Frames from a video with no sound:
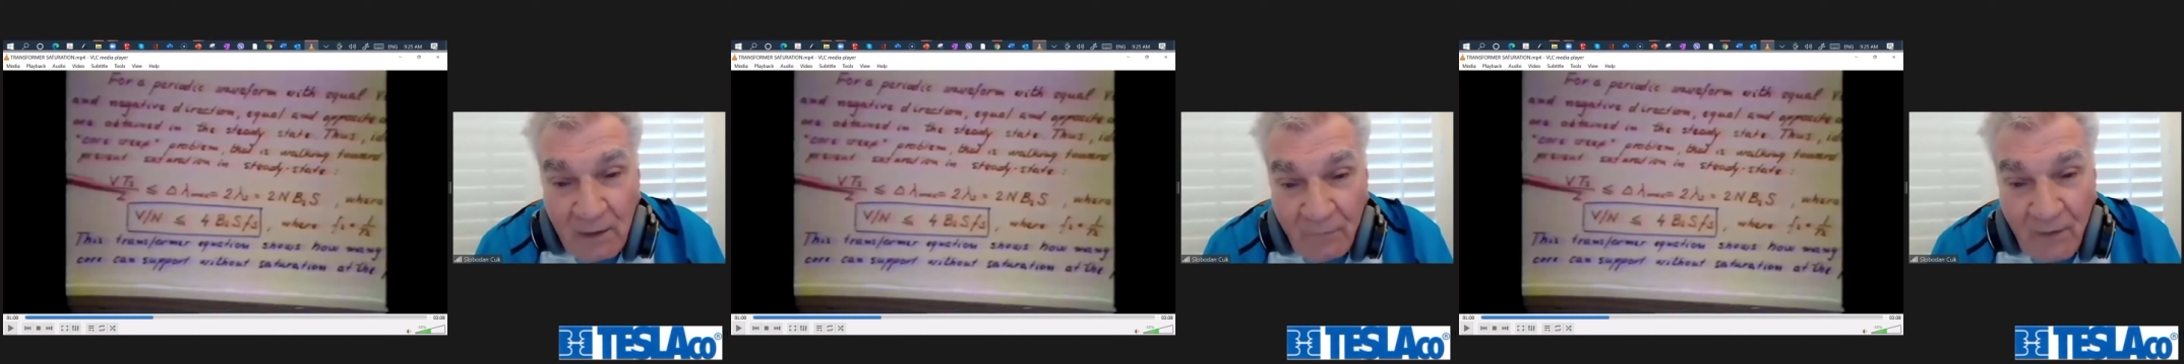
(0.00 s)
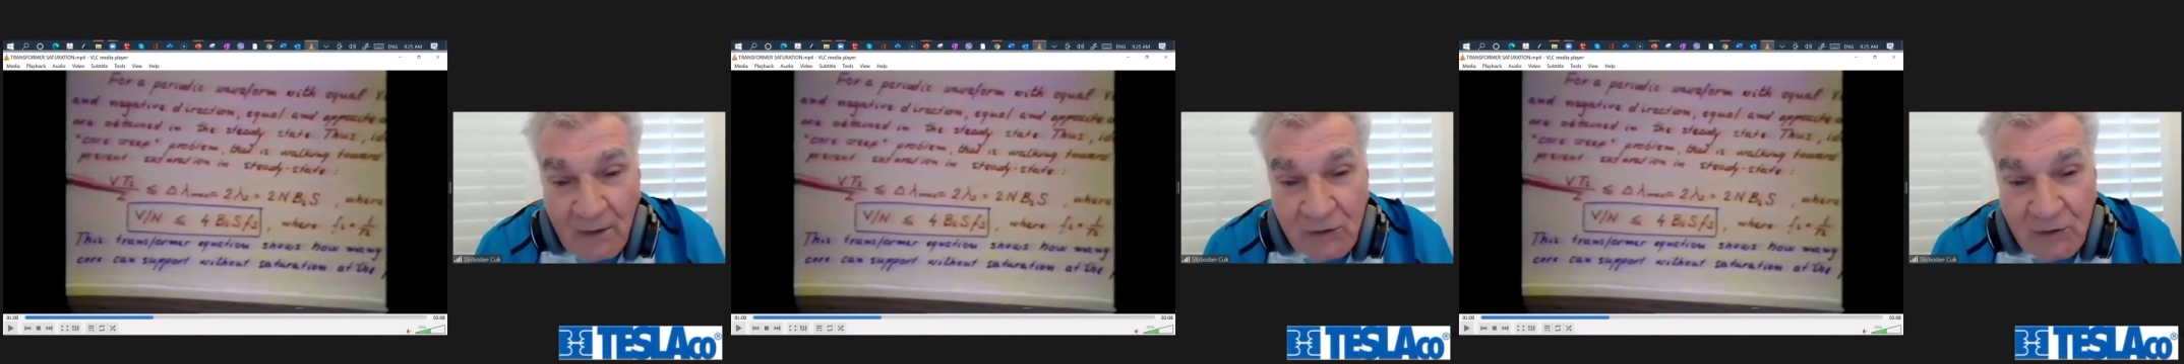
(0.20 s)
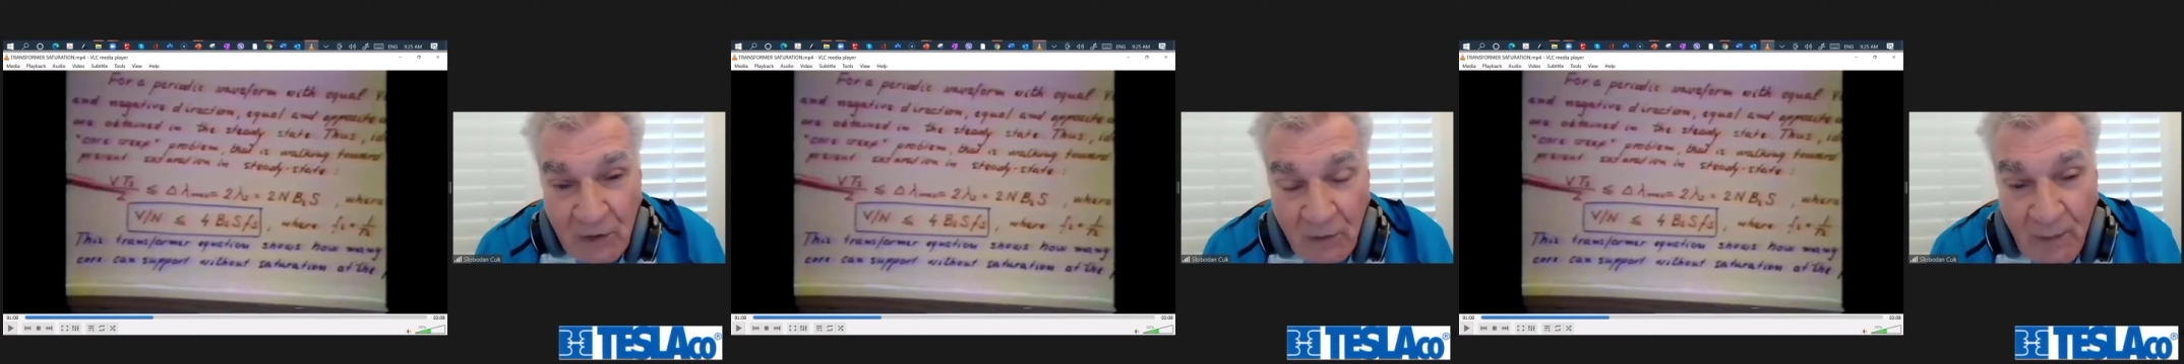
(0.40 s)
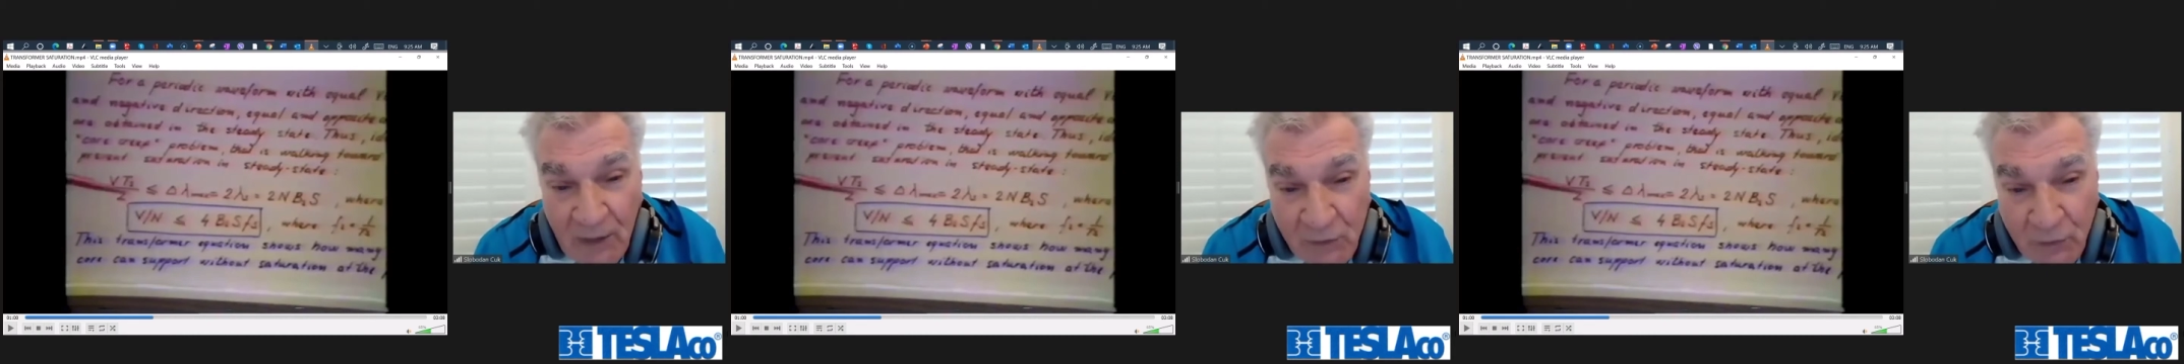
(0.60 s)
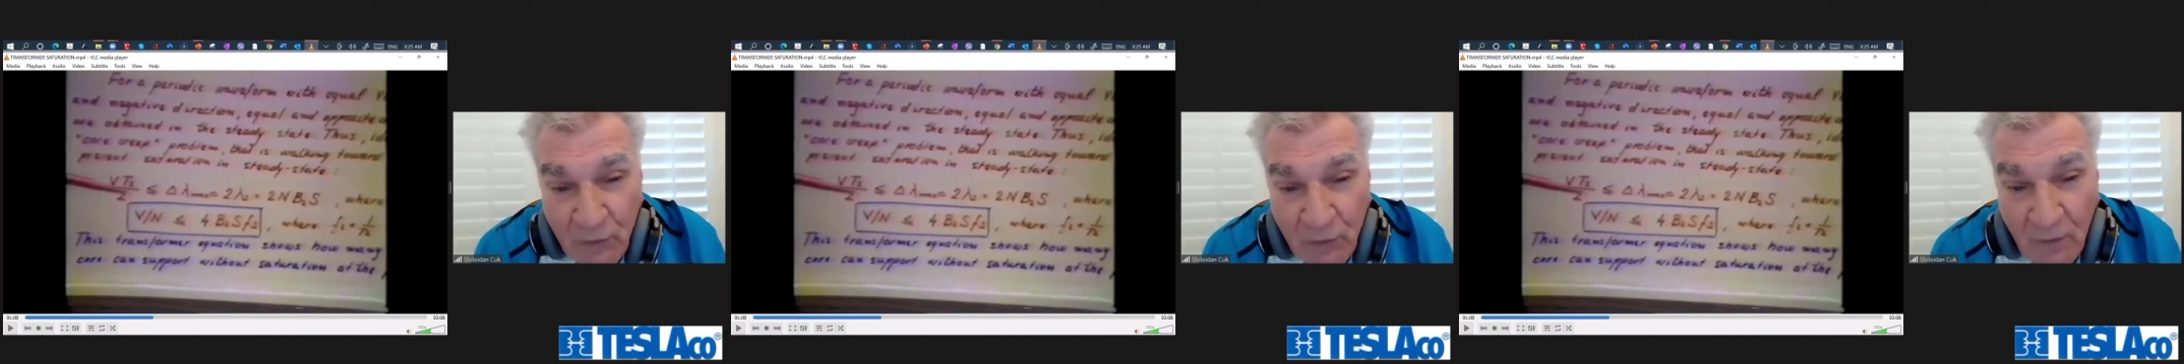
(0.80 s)
invention of my
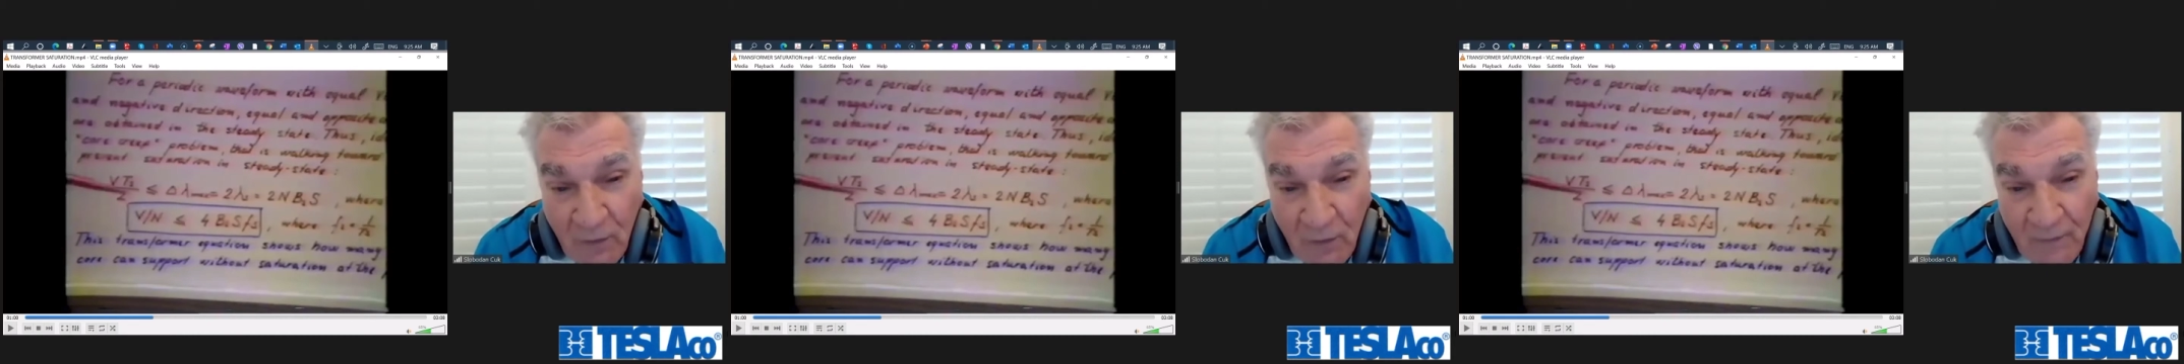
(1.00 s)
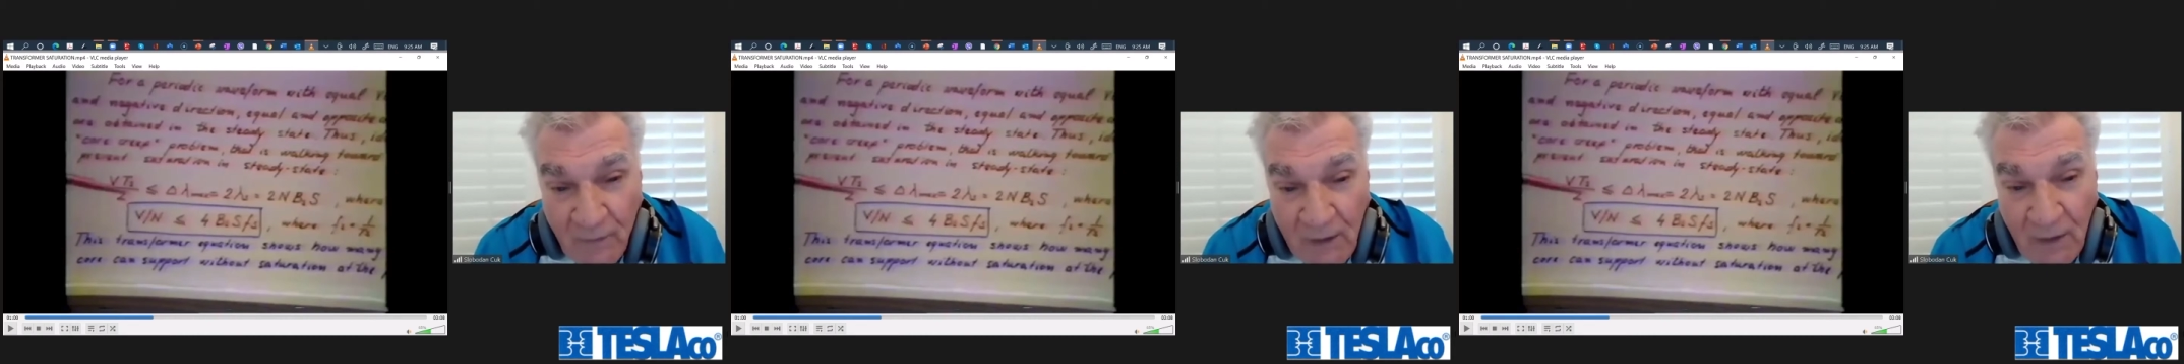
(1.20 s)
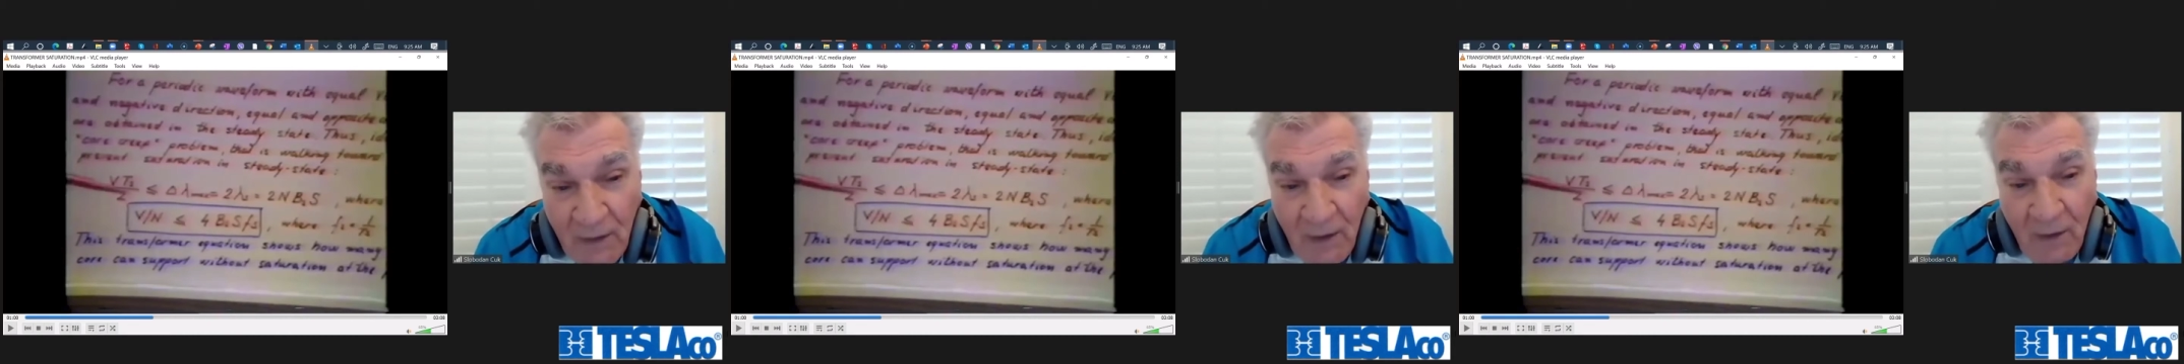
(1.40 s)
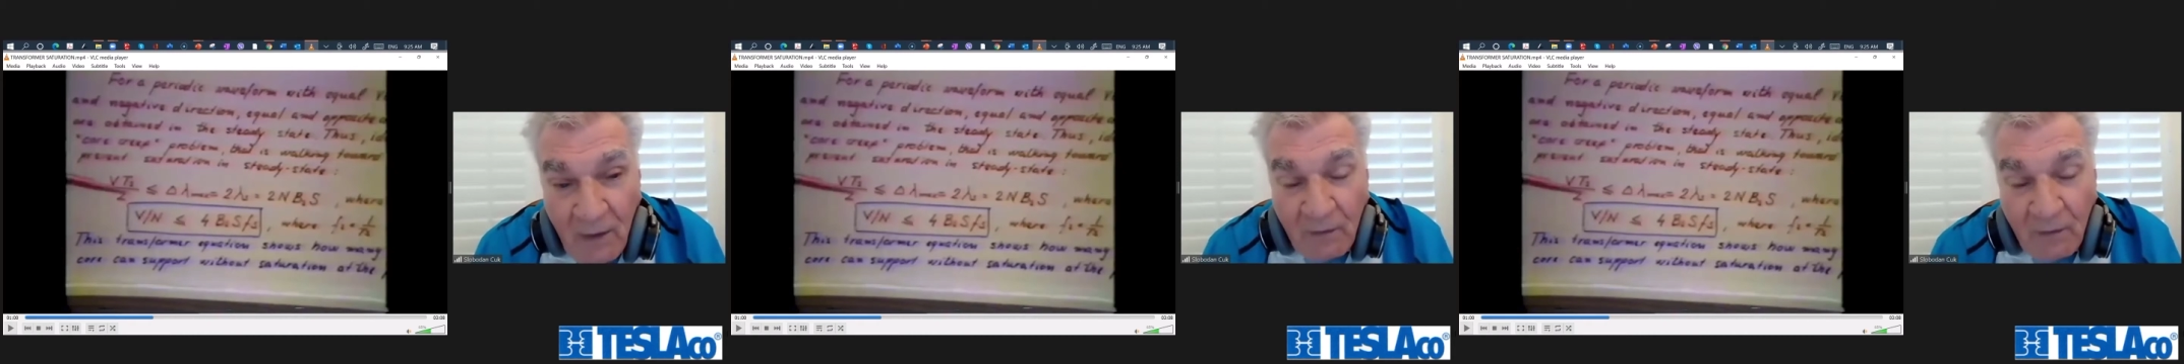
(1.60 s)
Chuk converter,